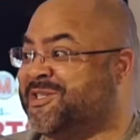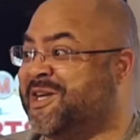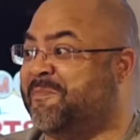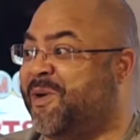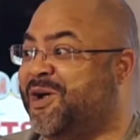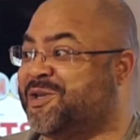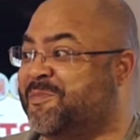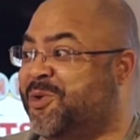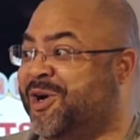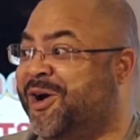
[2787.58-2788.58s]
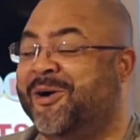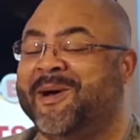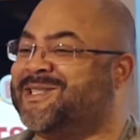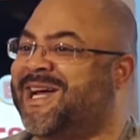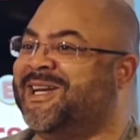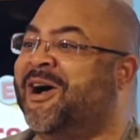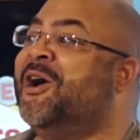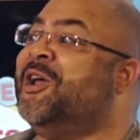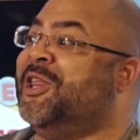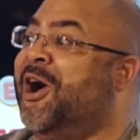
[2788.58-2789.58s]
to say Baltimore at home. I was like, no,
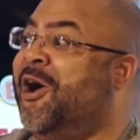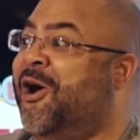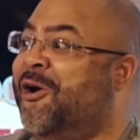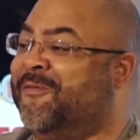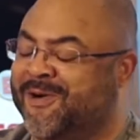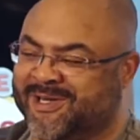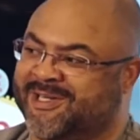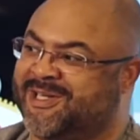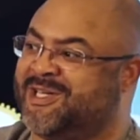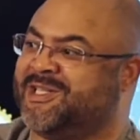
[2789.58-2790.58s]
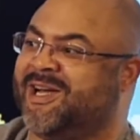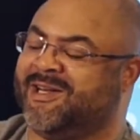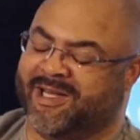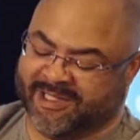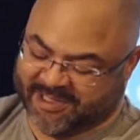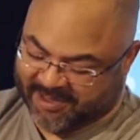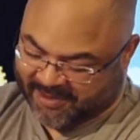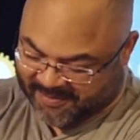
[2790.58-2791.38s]
oh, the no, no. over. Good over job. Yes, sir.